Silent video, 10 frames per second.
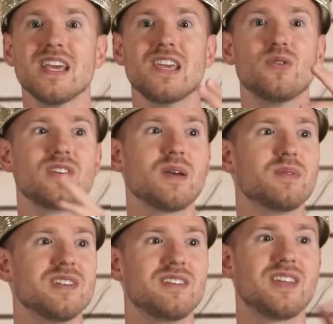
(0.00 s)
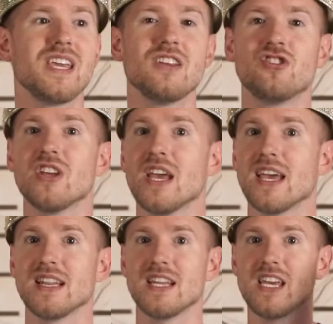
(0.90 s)
He was able to teach
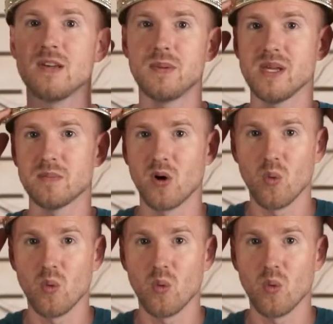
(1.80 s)
and lead people.